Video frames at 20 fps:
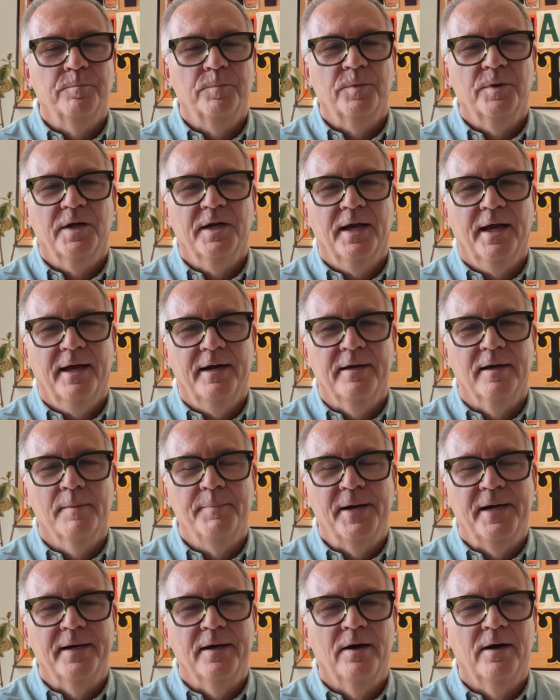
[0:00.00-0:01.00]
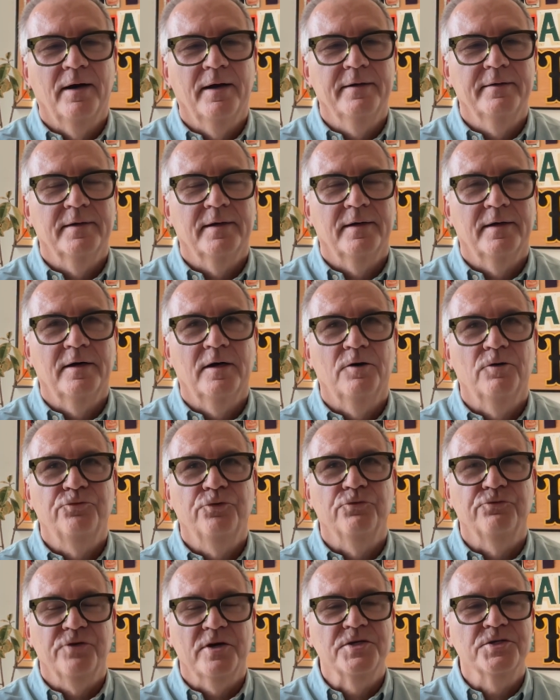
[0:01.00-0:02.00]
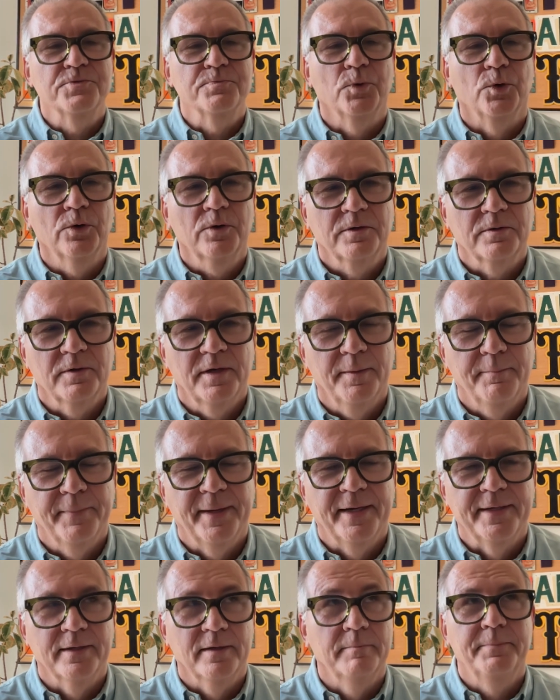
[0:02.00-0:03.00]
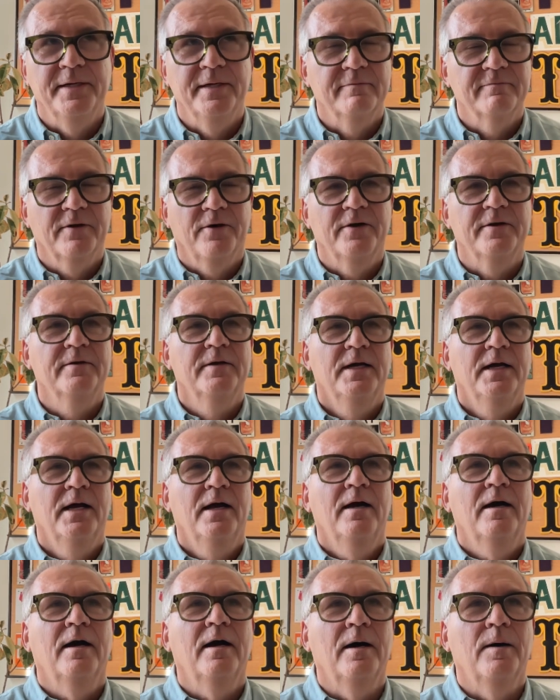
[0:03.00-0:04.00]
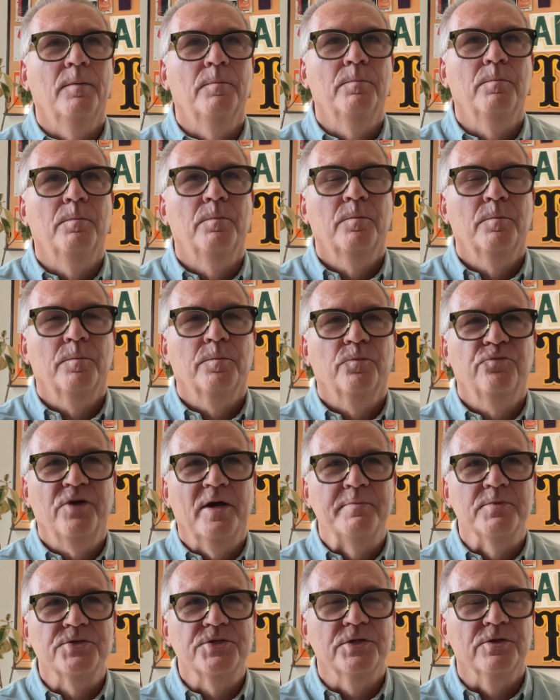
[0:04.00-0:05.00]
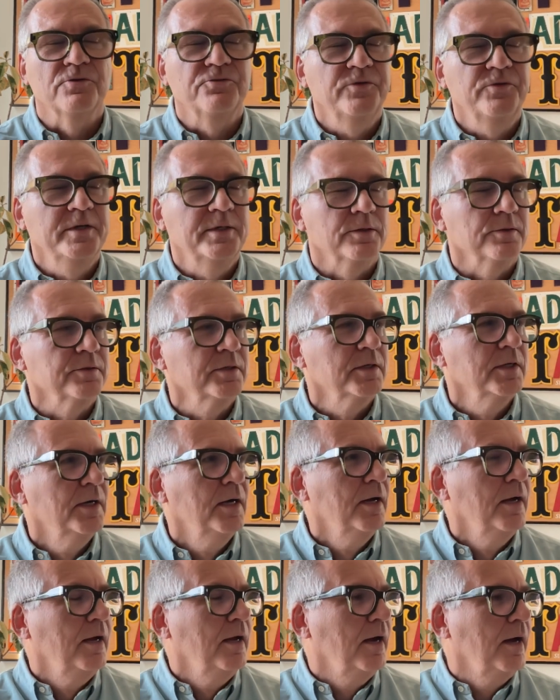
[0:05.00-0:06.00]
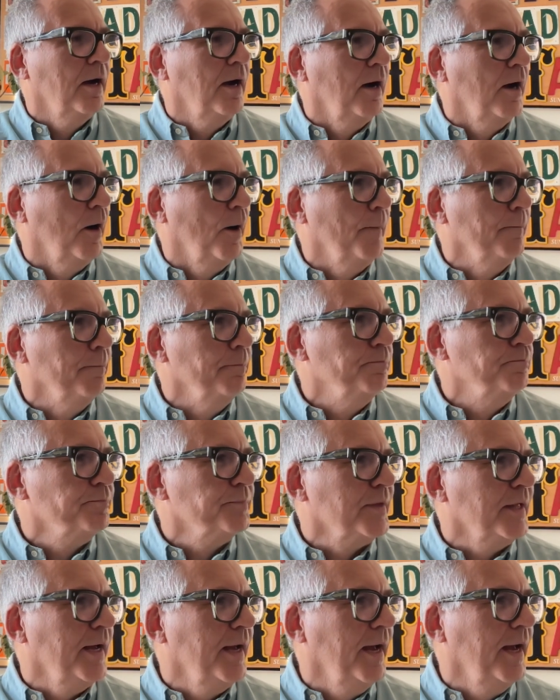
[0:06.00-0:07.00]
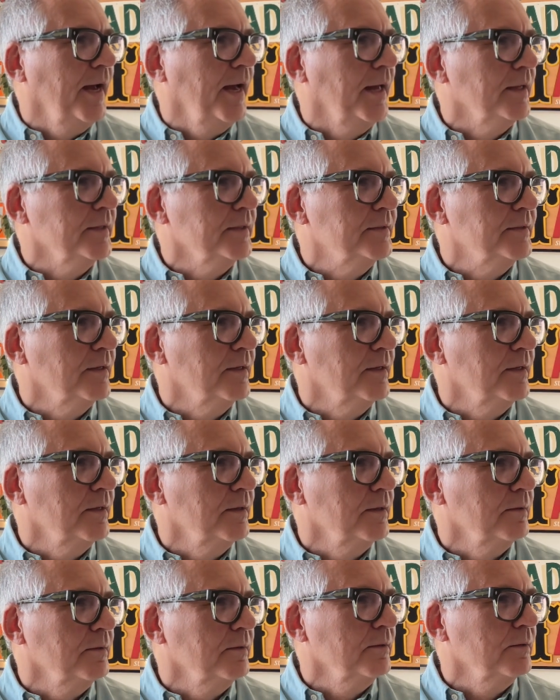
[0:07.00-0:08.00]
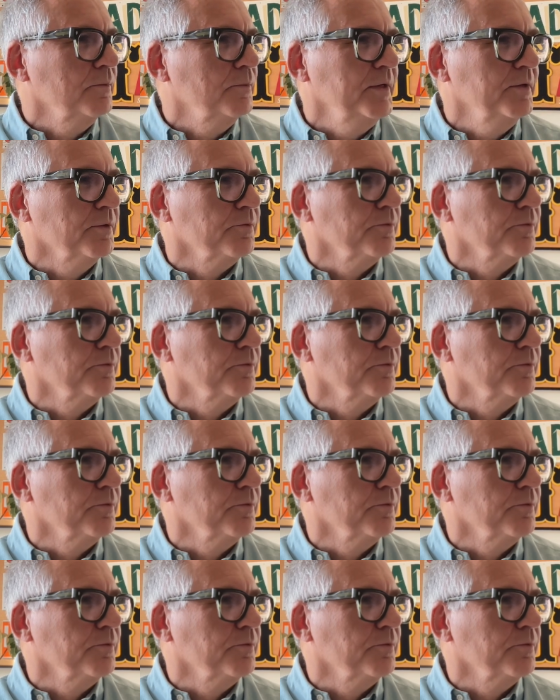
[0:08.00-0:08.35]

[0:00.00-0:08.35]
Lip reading: heading up AI for Facebook, Meta, and being very famous in the field. Um, and we were